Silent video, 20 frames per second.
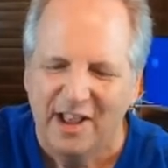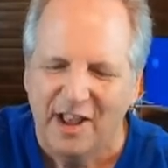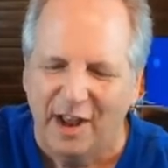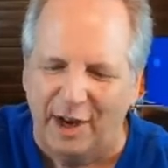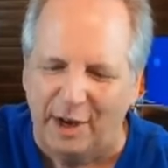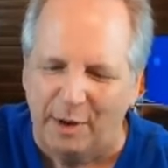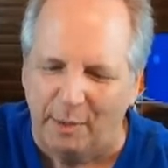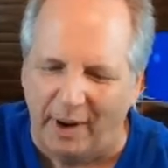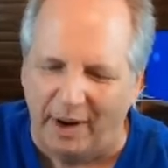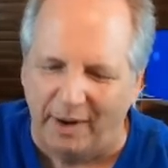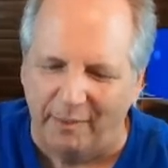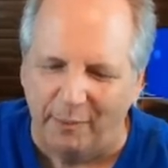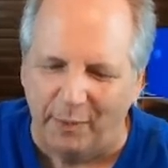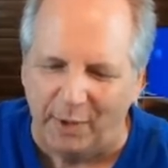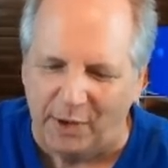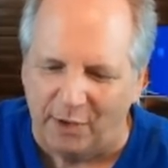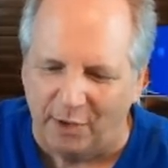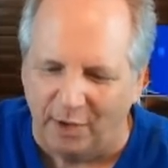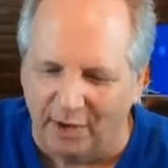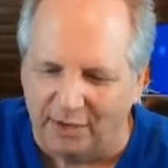Anyway, when
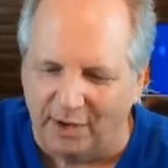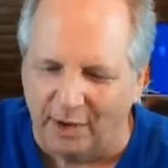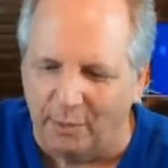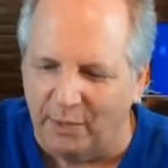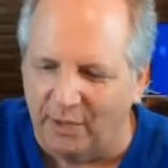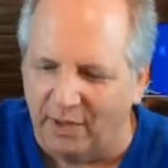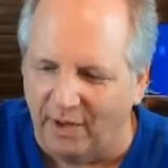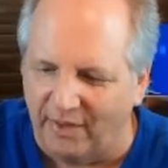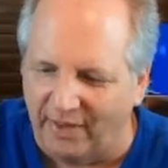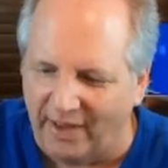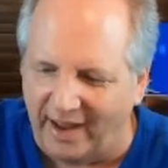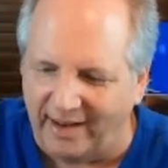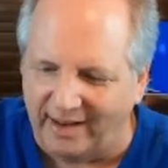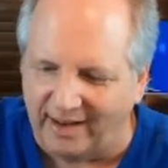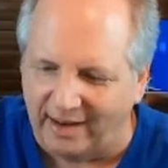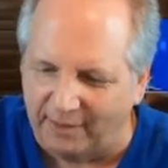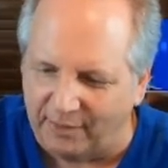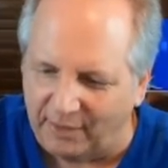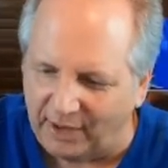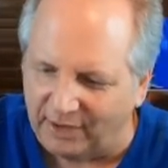you're all done with all that and
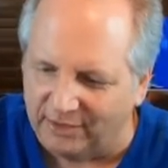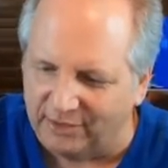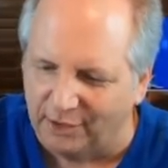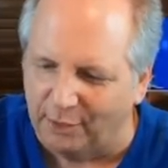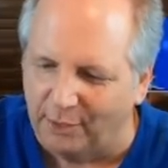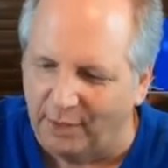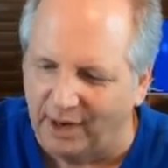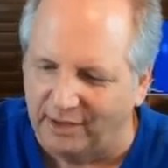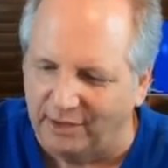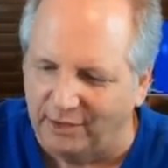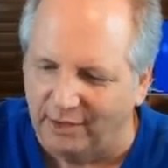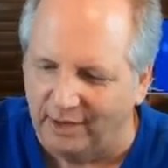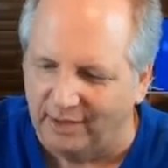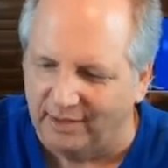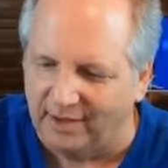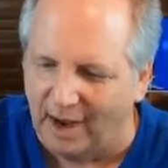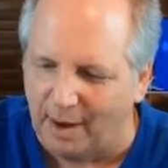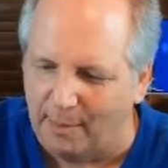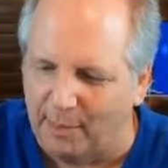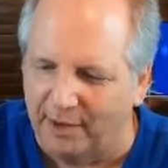everything's correct, you can
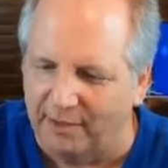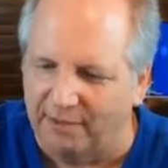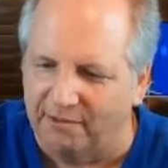tap on